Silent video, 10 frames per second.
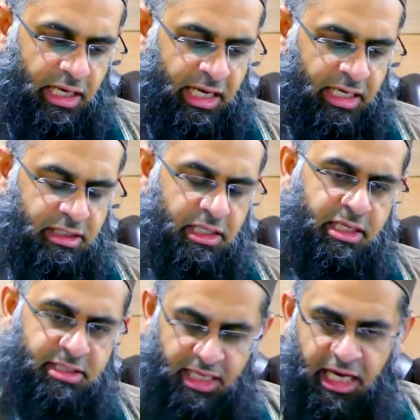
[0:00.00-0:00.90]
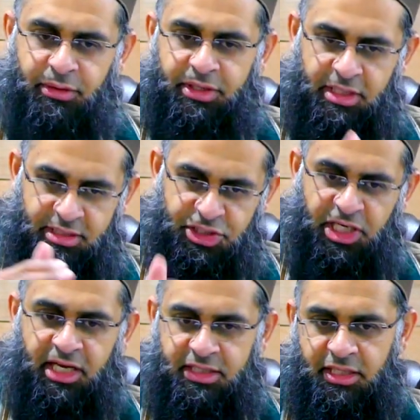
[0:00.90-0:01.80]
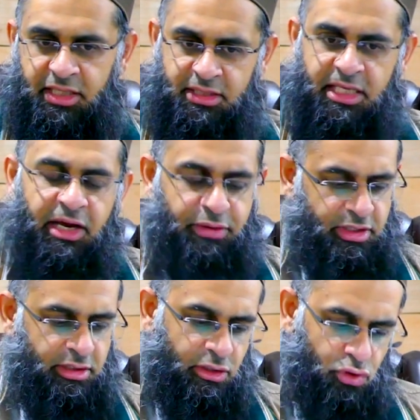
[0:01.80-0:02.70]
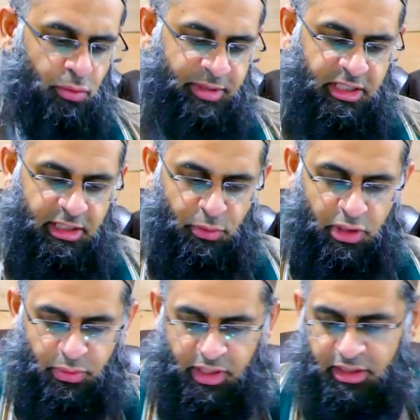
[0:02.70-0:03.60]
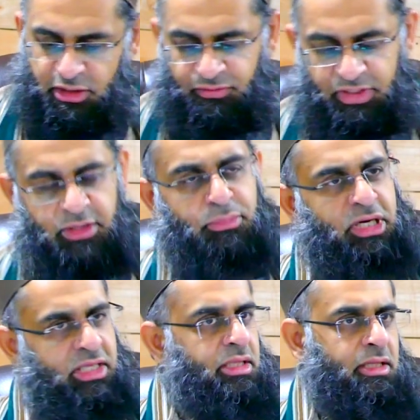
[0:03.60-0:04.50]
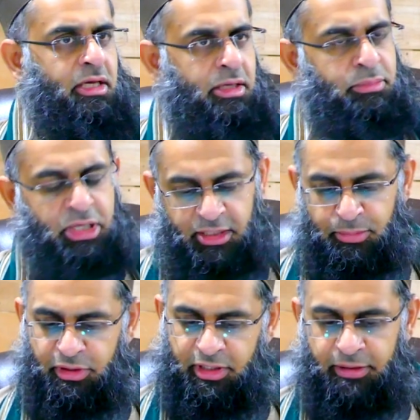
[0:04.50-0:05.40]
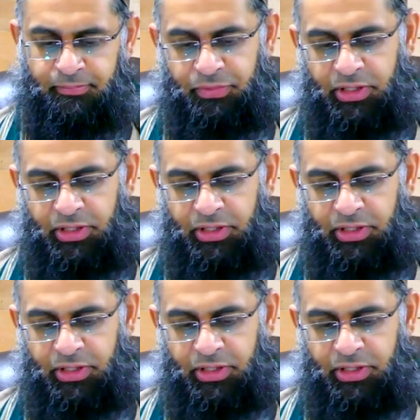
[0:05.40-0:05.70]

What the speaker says: And he's carried, his janazah is carried to Medina Munawwara, and he's obviously prayed upon there.